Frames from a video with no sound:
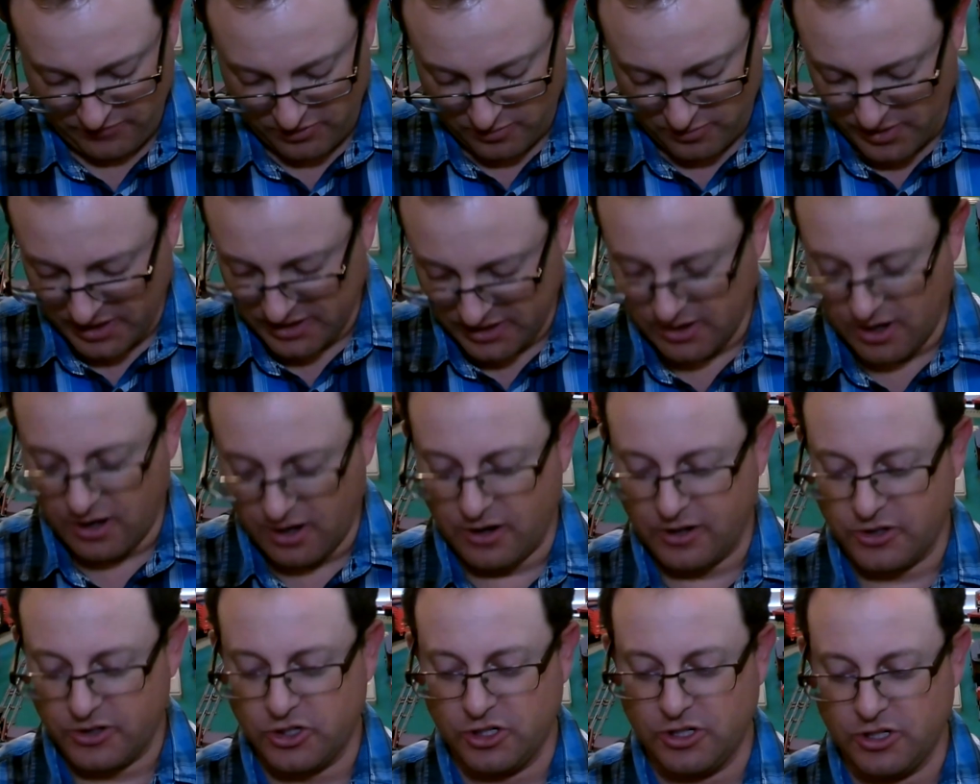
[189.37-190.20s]
For my
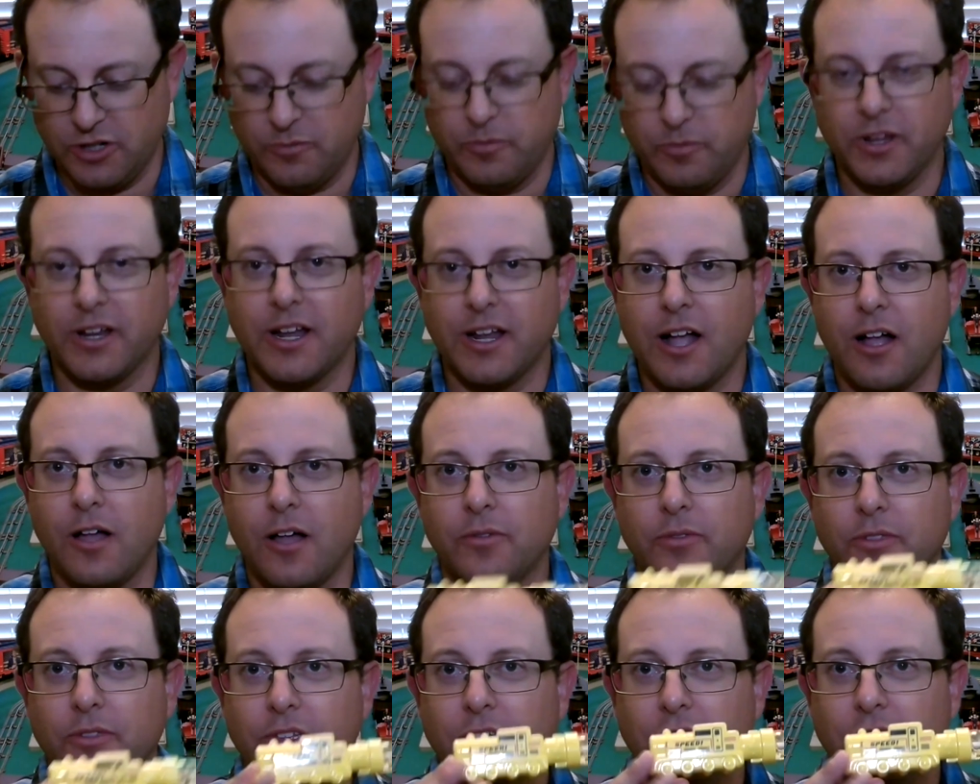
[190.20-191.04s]
daughter, she did pick
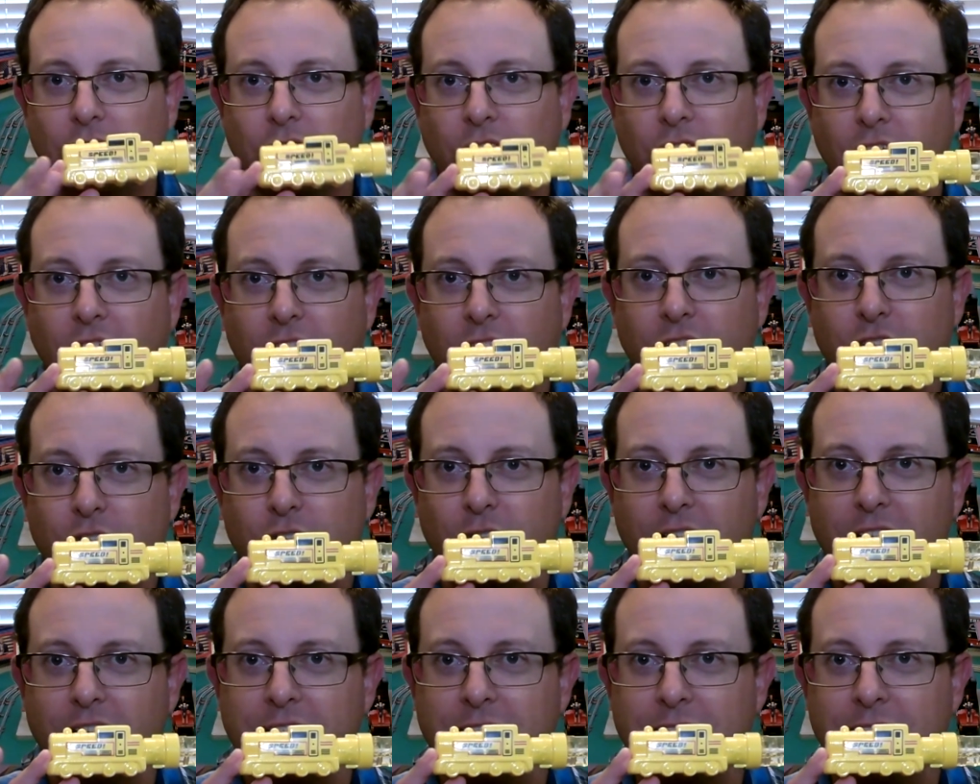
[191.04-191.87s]
out this
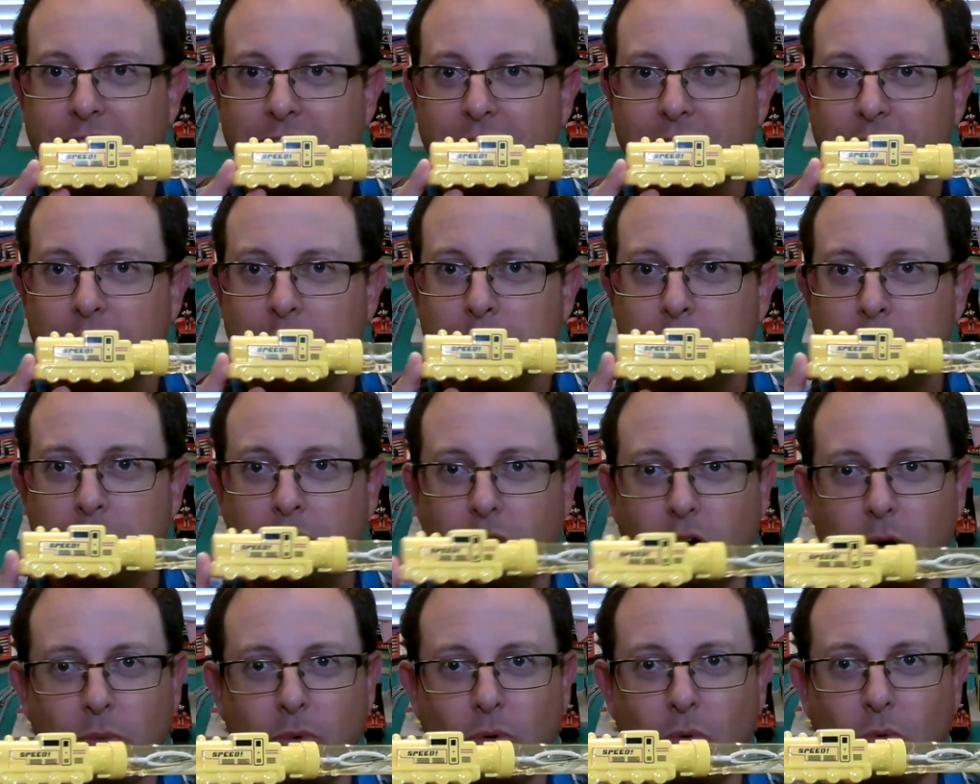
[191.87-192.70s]
train themed
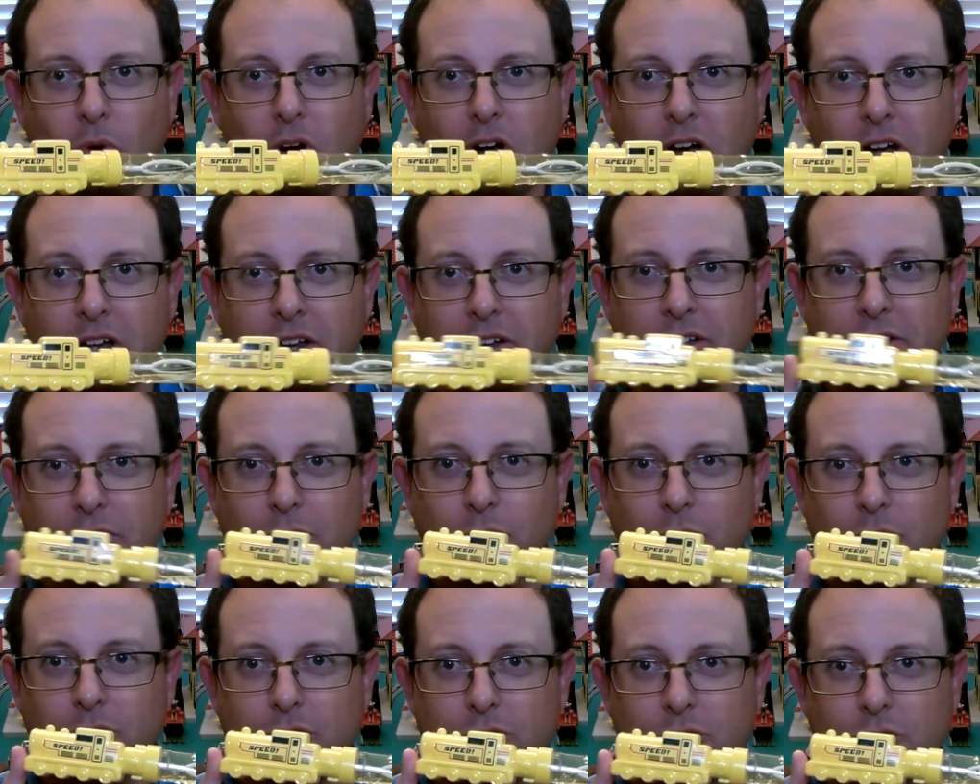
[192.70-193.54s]
bubble wand,
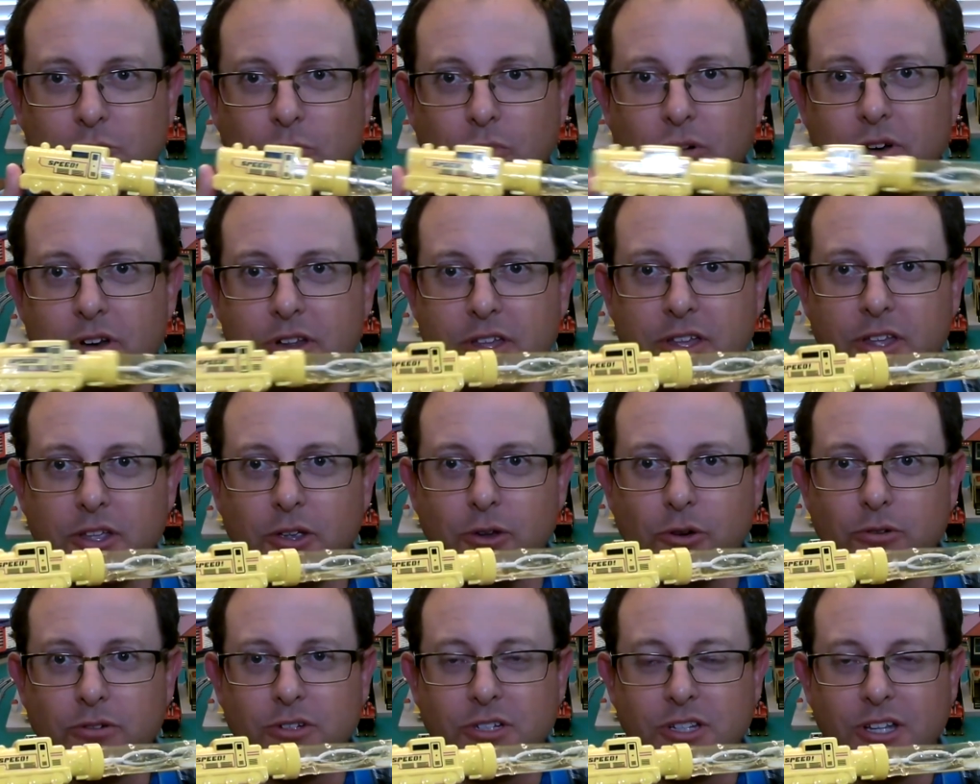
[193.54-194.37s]
so it was pretty
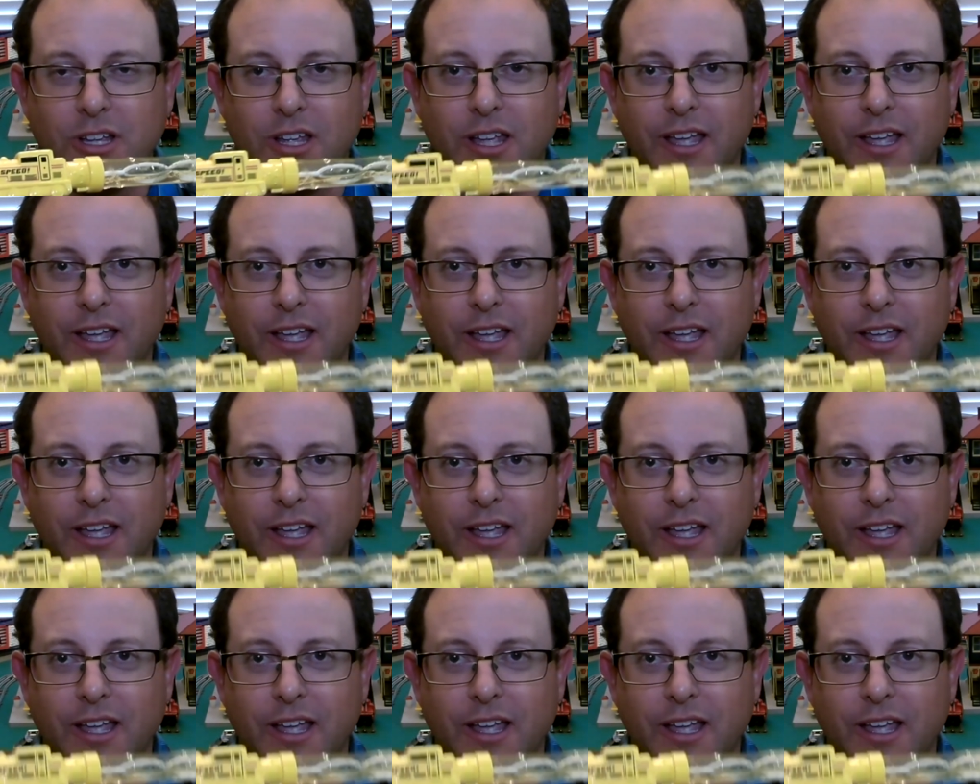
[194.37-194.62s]
cute.